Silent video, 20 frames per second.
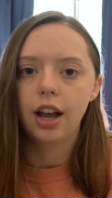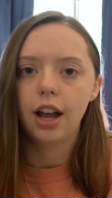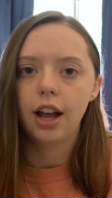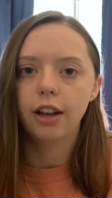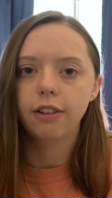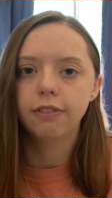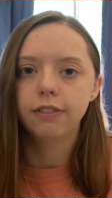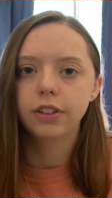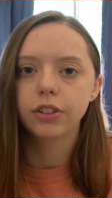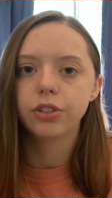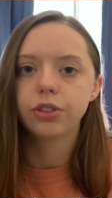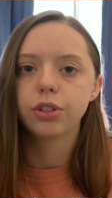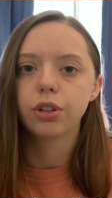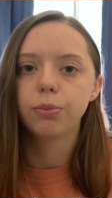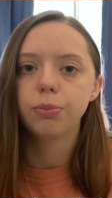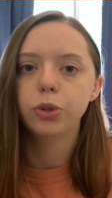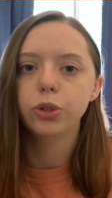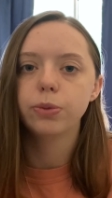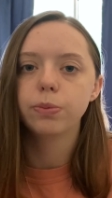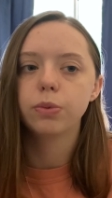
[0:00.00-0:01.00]
I feel so
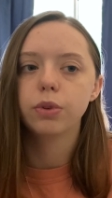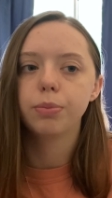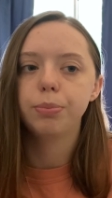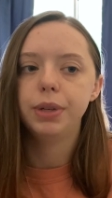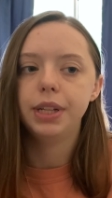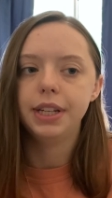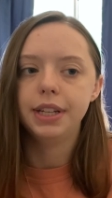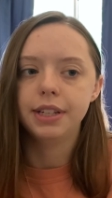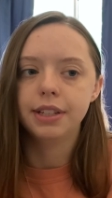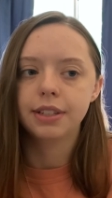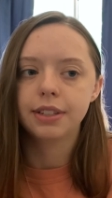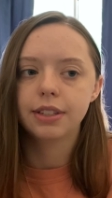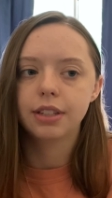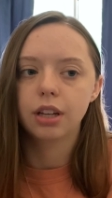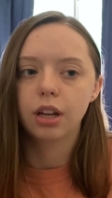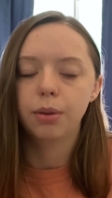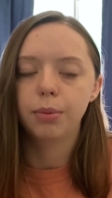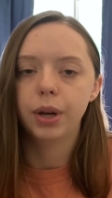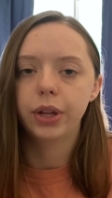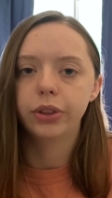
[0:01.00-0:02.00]
much more peace
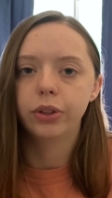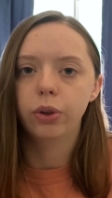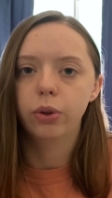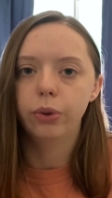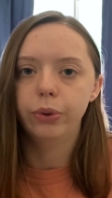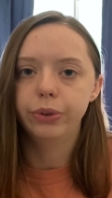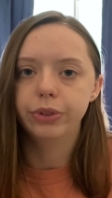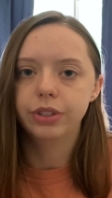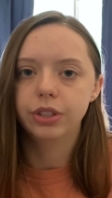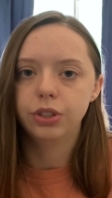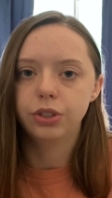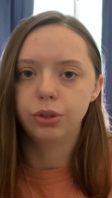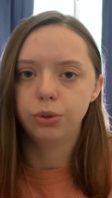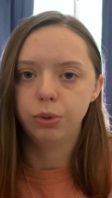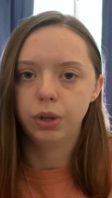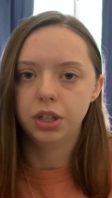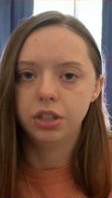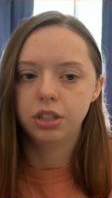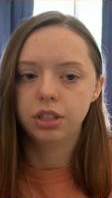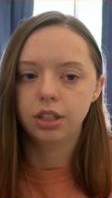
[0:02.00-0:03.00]
about the whole
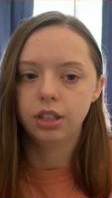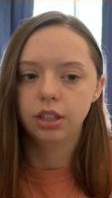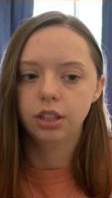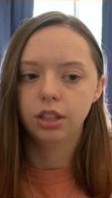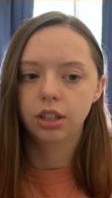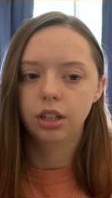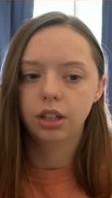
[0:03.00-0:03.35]
situation.